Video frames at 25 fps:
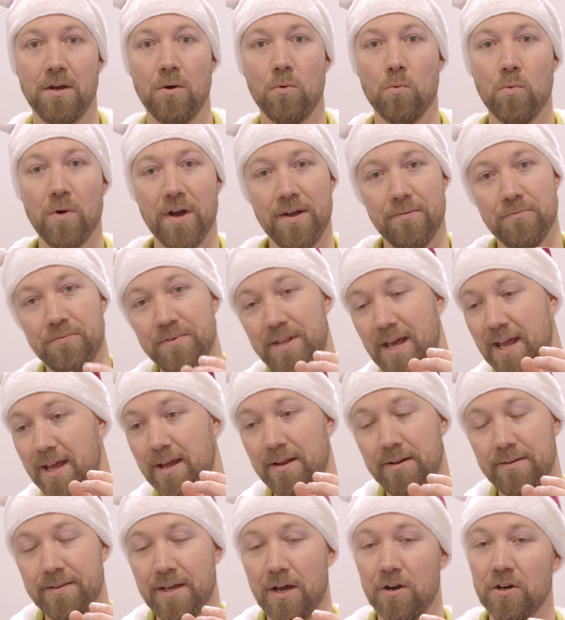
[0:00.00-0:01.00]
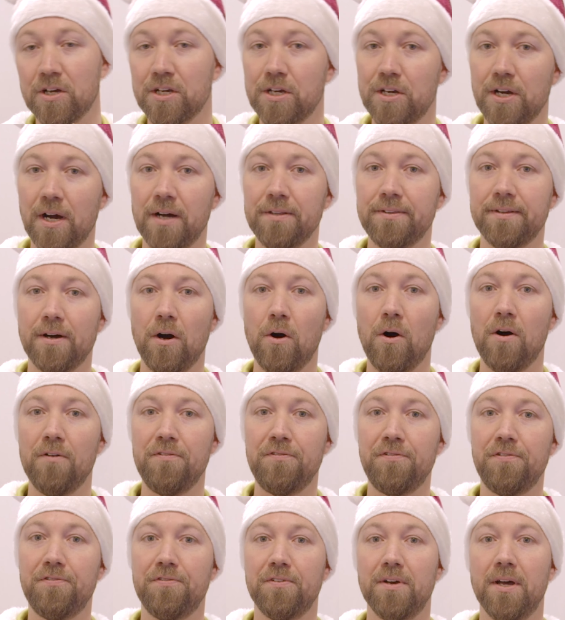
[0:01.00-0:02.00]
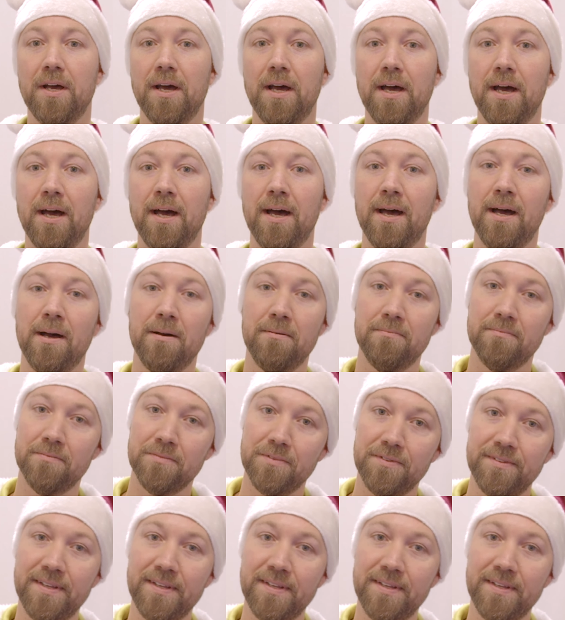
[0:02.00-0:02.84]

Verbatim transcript: they, they are cut off, um,